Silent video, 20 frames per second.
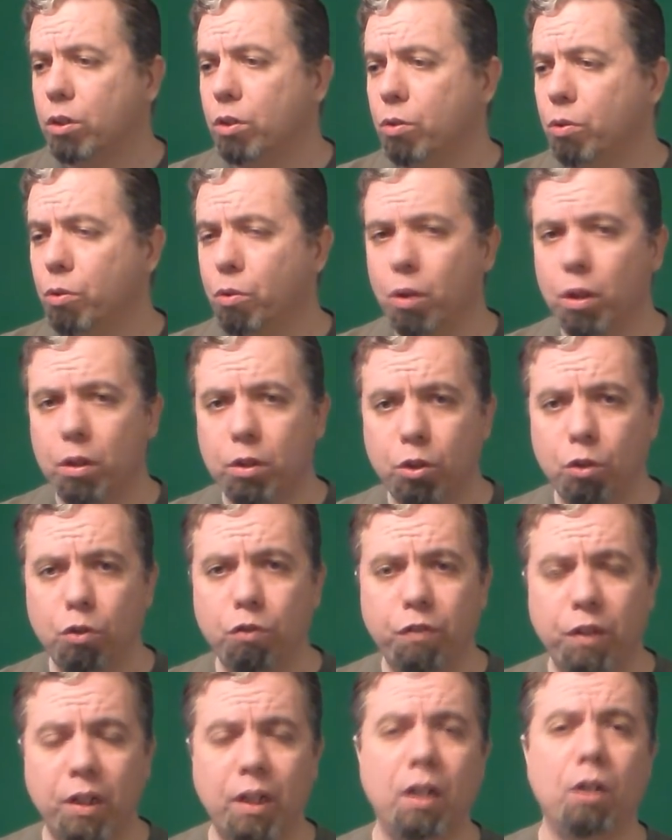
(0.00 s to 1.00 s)
to
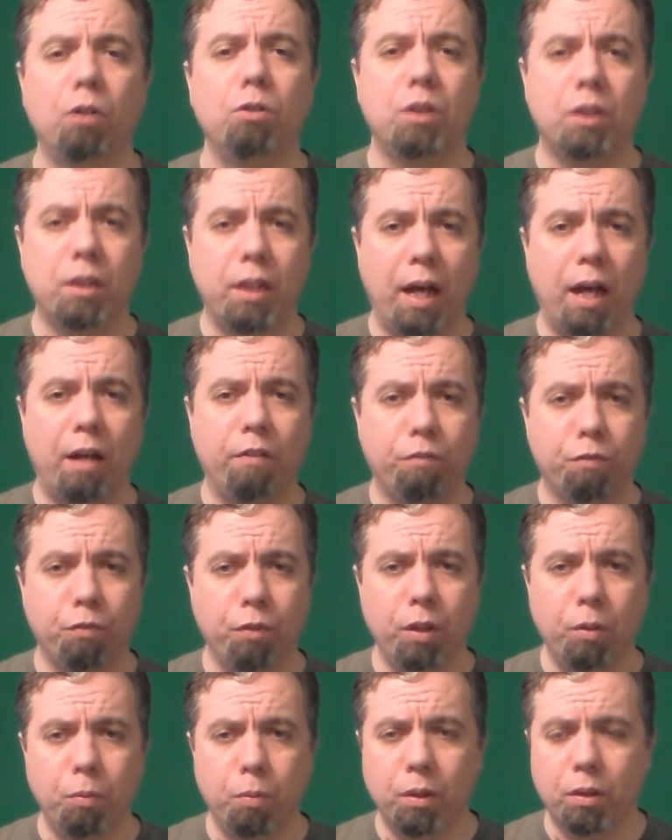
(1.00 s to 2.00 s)
do videos that
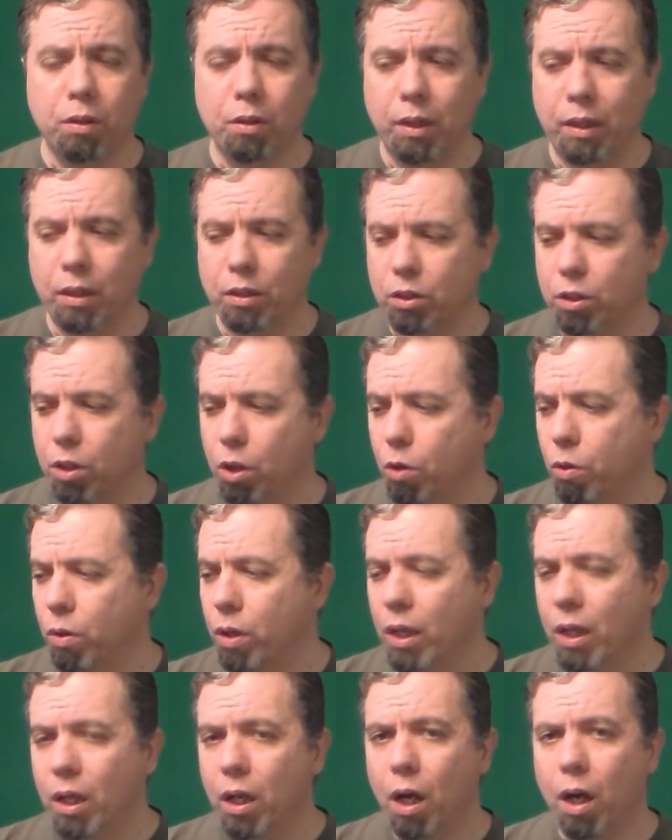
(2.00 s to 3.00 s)
frequently.
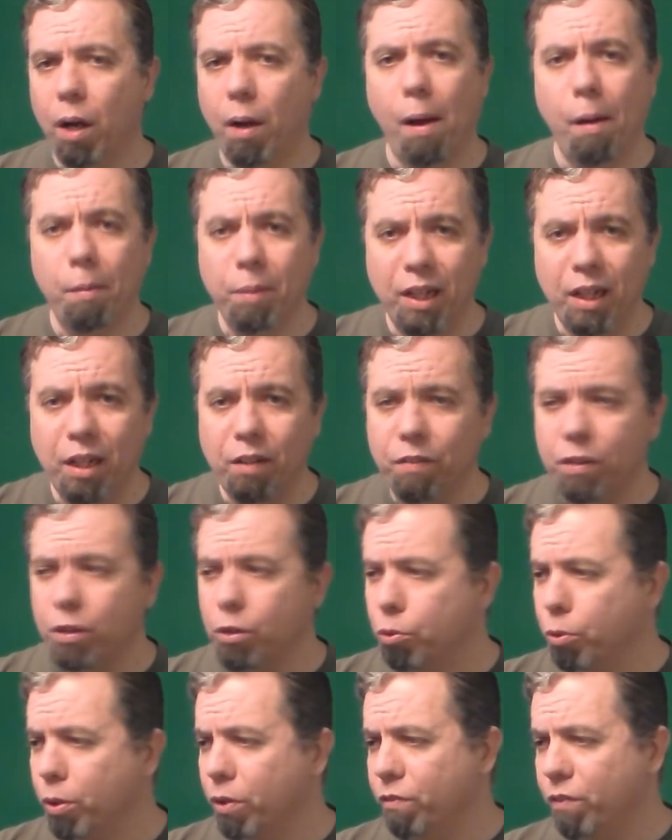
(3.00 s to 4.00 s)
So I mean, even
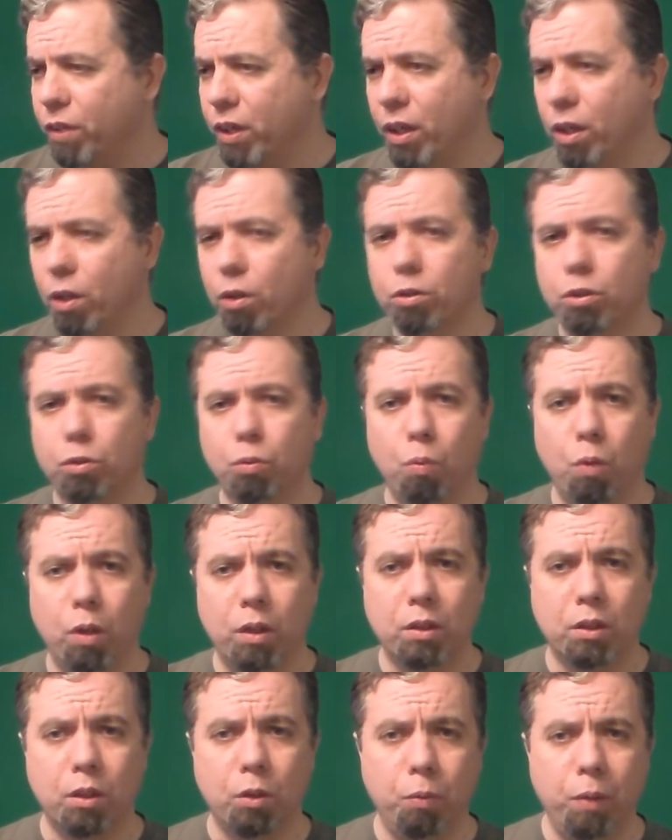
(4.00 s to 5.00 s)
doing videos
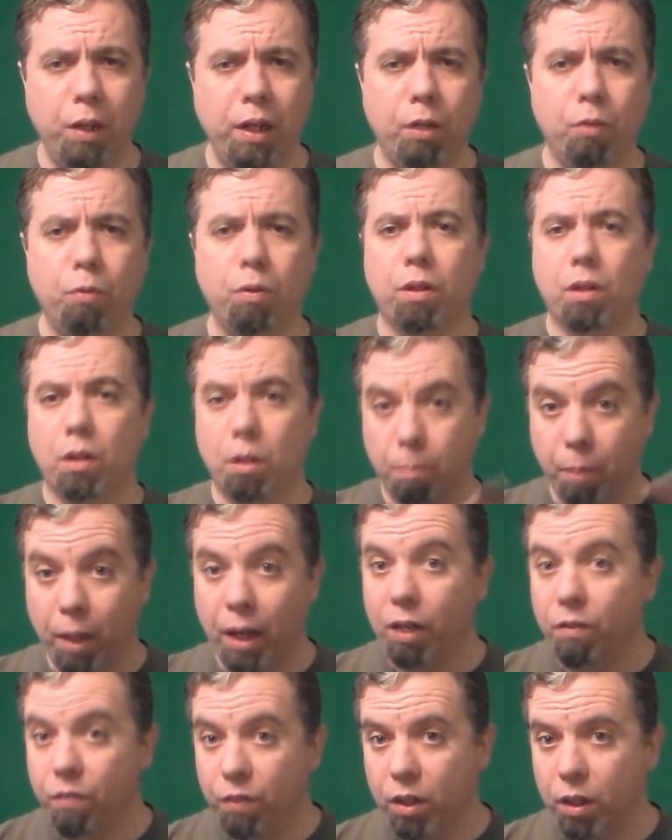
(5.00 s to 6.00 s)
once a week with the
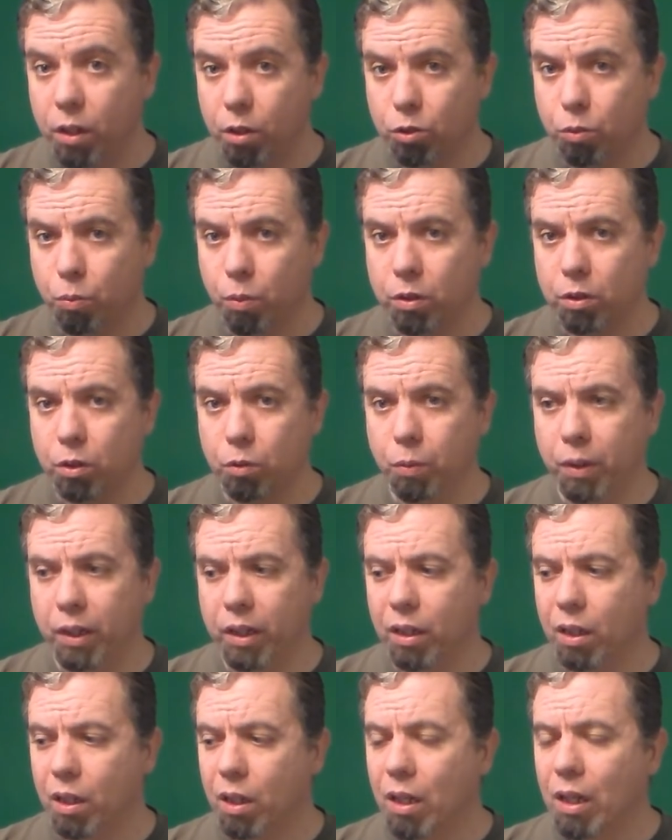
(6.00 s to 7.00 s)
main videos once a
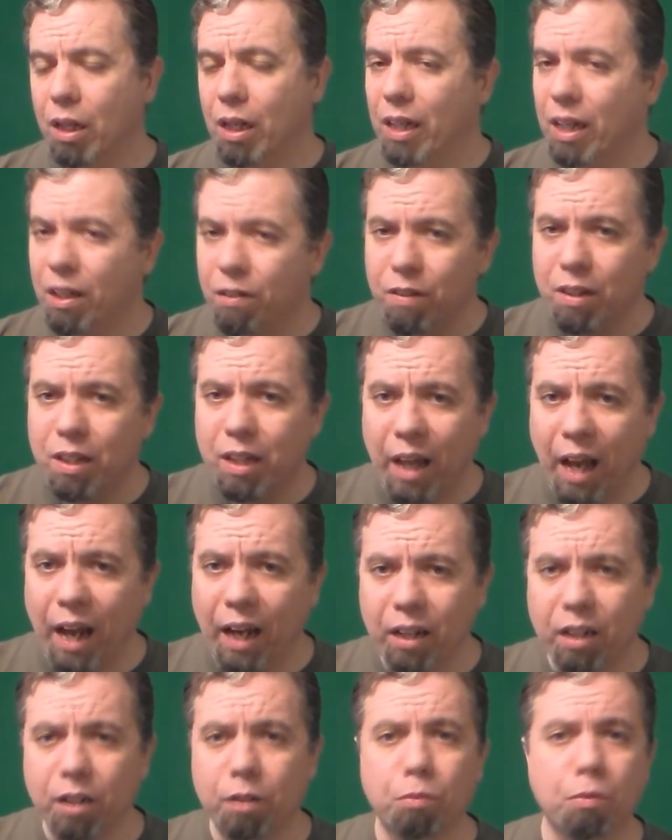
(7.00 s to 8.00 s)
week, even
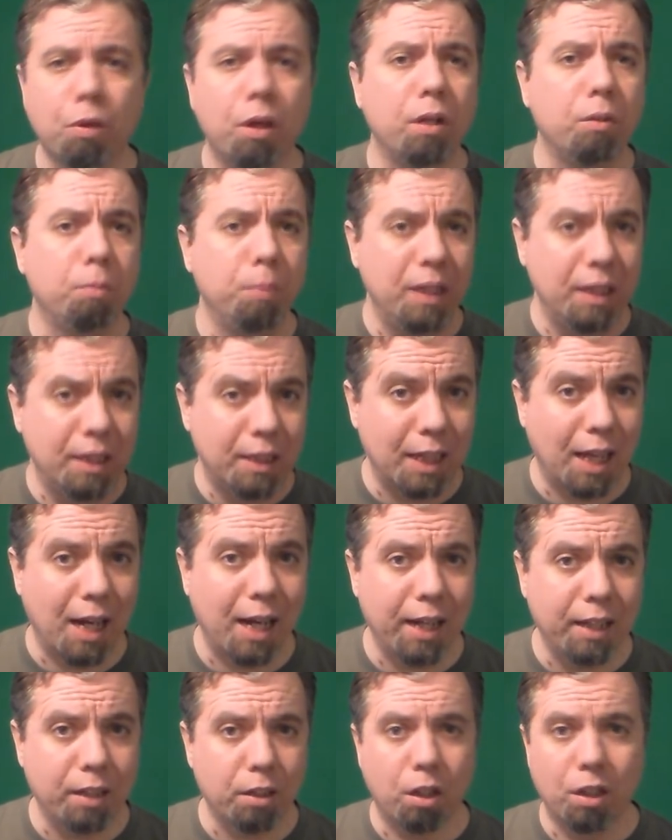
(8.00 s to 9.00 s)
that can run me
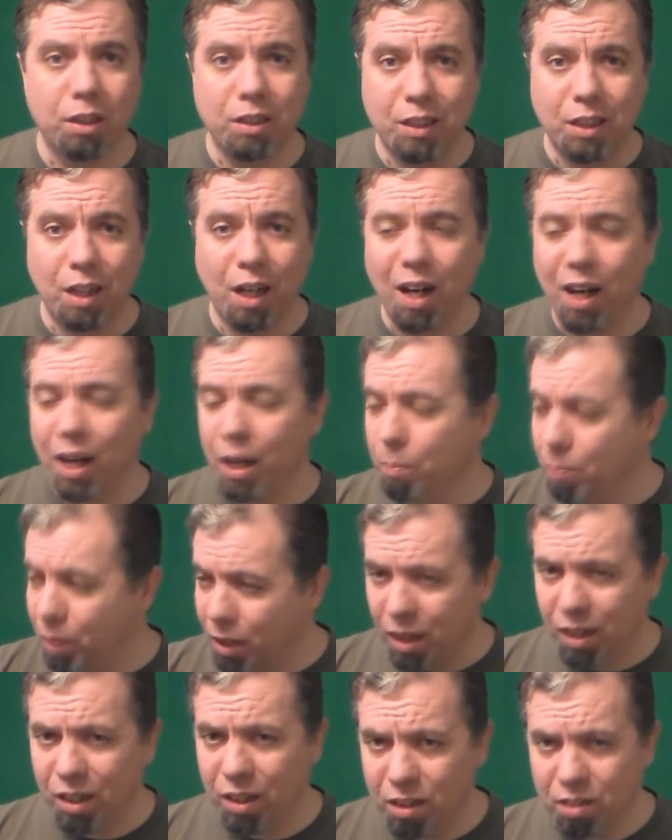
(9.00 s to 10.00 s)
tight on time
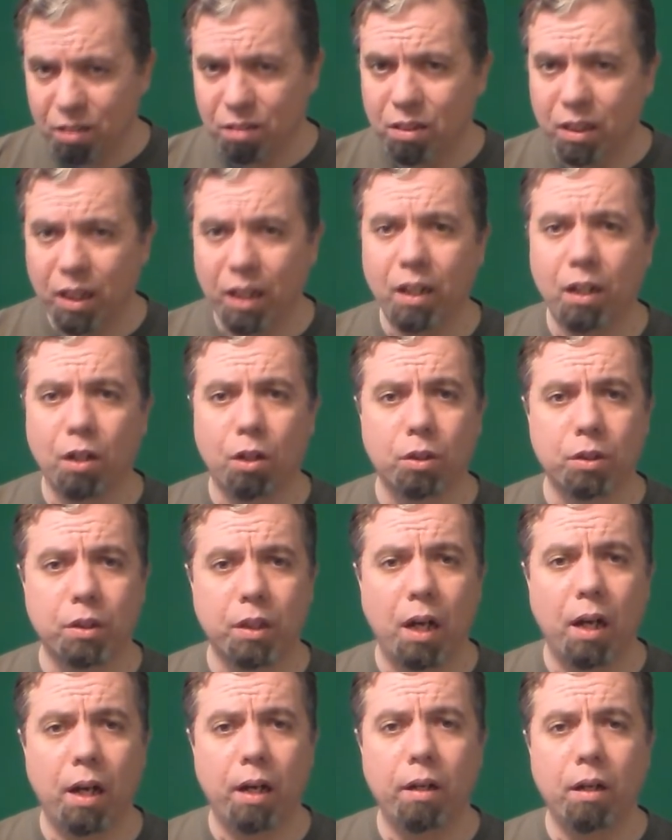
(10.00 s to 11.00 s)
getting it all
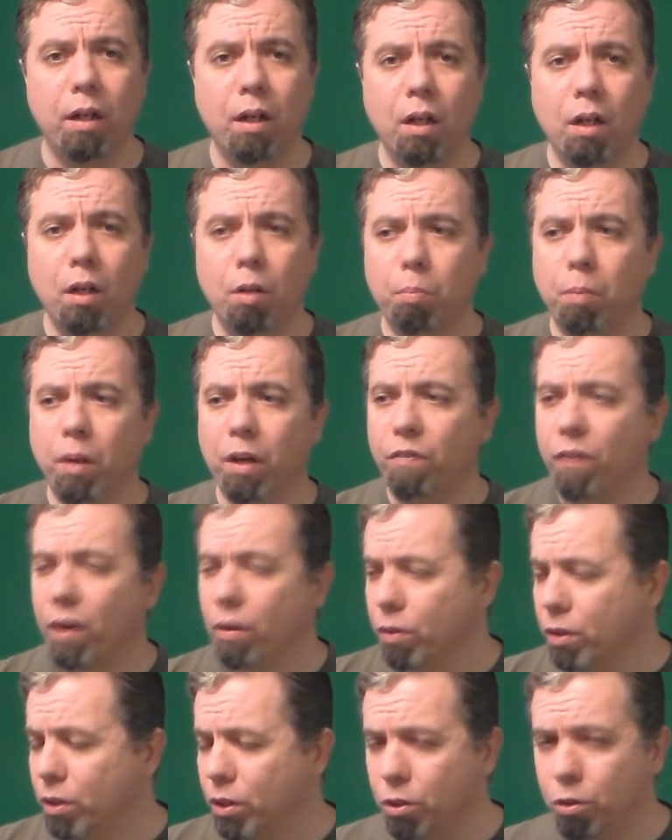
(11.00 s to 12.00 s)
done. But if
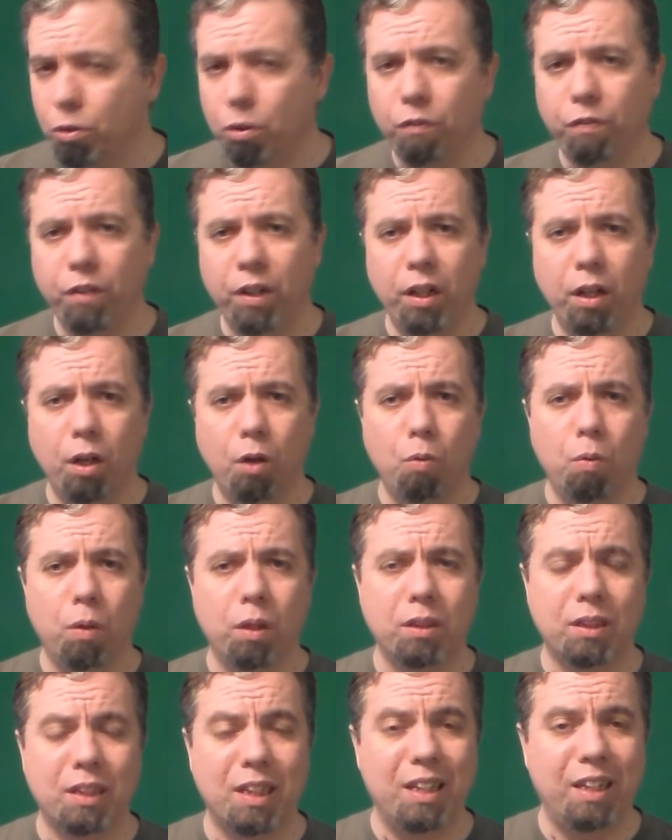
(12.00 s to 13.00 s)
I were to do a video
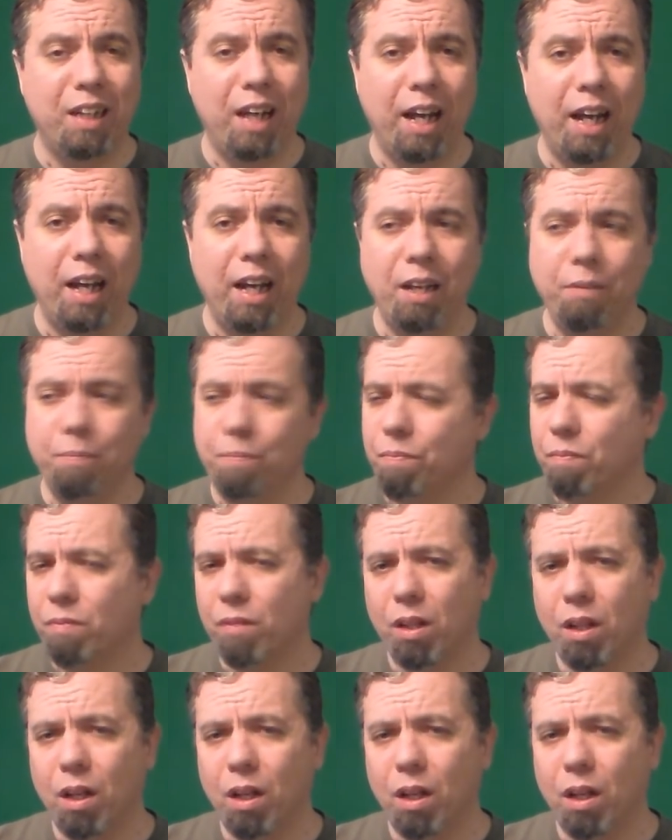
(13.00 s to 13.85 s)
once a day,